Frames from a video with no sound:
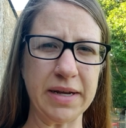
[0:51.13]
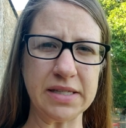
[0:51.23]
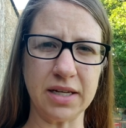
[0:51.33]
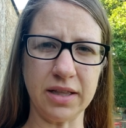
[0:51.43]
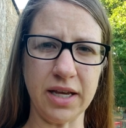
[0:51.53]

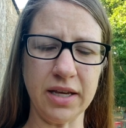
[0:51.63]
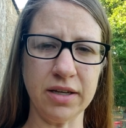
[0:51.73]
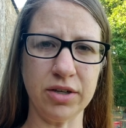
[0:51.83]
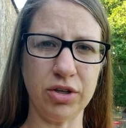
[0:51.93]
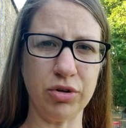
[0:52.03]
Basically,
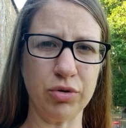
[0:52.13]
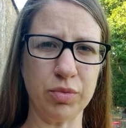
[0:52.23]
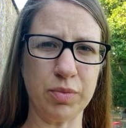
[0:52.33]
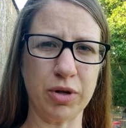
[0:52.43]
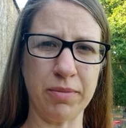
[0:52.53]

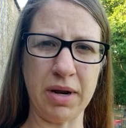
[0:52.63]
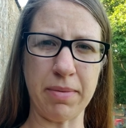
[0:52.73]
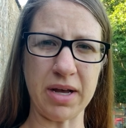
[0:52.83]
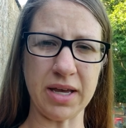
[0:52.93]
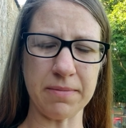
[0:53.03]
you put them in a
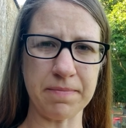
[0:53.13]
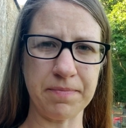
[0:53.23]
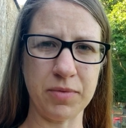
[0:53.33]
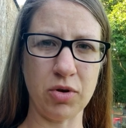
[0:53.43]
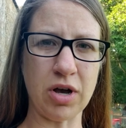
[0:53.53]
bucket,
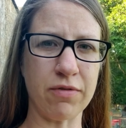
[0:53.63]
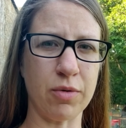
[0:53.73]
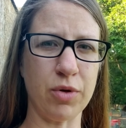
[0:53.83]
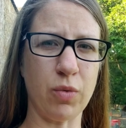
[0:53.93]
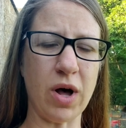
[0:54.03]
you cover
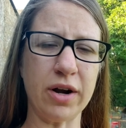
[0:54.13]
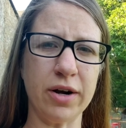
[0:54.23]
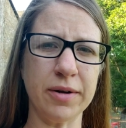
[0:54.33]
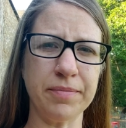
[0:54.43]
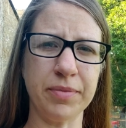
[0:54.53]
them with
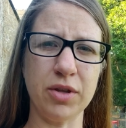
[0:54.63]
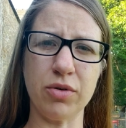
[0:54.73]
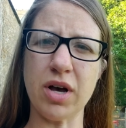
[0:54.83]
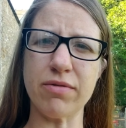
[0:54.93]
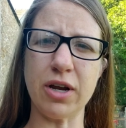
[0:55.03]
water,
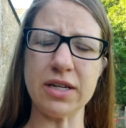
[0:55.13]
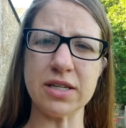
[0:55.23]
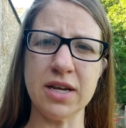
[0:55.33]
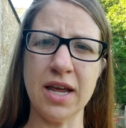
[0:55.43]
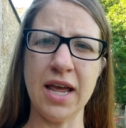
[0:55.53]
you cover it,
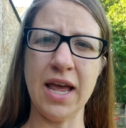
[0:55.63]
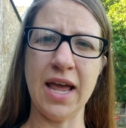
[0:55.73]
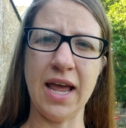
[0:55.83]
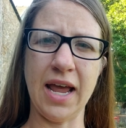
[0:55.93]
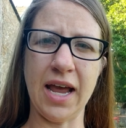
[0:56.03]

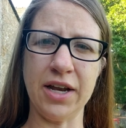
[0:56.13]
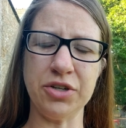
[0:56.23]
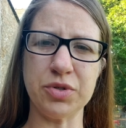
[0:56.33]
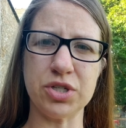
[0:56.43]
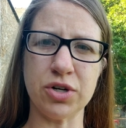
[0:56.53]

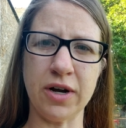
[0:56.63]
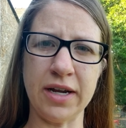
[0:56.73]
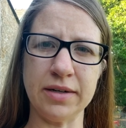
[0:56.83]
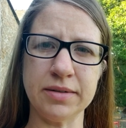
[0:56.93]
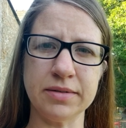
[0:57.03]
and you stir
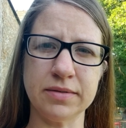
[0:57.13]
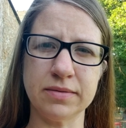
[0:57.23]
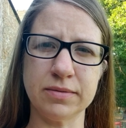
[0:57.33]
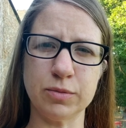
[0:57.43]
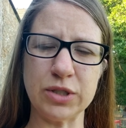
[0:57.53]
it
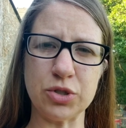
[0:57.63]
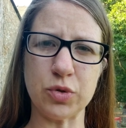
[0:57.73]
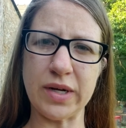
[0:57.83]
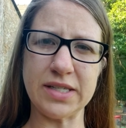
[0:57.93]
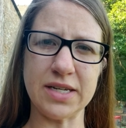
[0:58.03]
once or
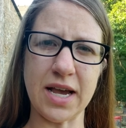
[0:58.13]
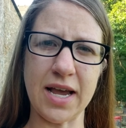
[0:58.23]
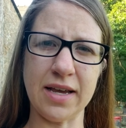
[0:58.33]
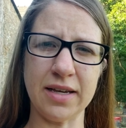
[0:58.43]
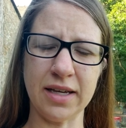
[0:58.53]
twice a
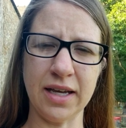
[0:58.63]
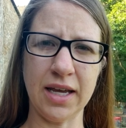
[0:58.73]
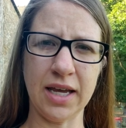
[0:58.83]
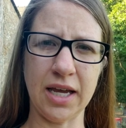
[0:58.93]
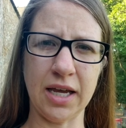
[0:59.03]
day,
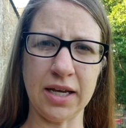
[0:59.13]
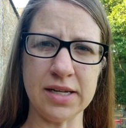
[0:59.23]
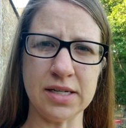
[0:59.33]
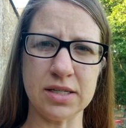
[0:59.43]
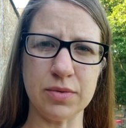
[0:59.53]

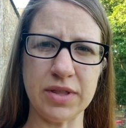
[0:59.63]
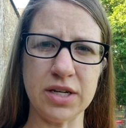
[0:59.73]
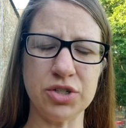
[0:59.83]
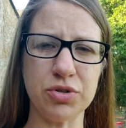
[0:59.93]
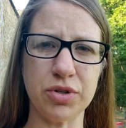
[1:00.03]
and
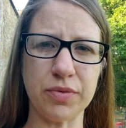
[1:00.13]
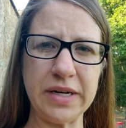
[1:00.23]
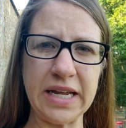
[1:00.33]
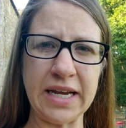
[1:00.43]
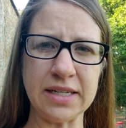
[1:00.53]
within 2 to
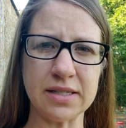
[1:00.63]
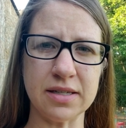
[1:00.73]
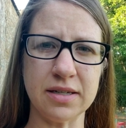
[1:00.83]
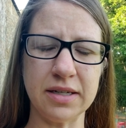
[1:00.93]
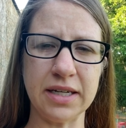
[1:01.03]
3
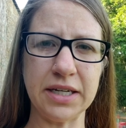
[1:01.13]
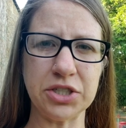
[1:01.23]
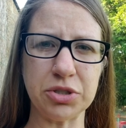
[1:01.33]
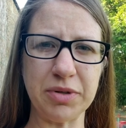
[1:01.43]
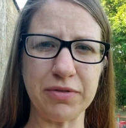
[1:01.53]
days
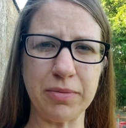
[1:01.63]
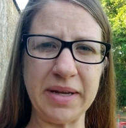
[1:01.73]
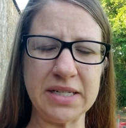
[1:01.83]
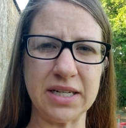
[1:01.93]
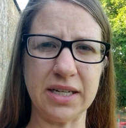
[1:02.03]
it should be
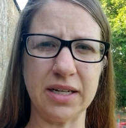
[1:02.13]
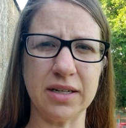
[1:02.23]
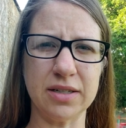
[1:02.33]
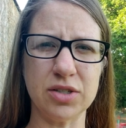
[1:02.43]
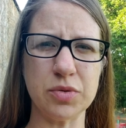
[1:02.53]
fermented,
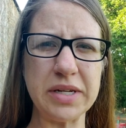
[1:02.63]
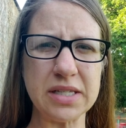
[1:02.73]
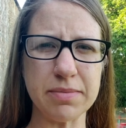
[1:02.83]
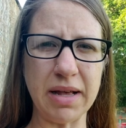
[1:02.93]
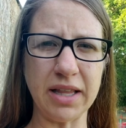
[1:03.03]

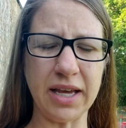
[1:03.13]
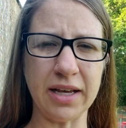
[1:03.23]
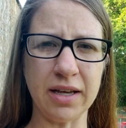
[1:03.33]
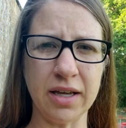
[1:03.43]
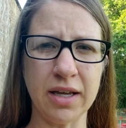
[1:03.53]
sweet
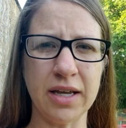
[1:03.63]
smelling,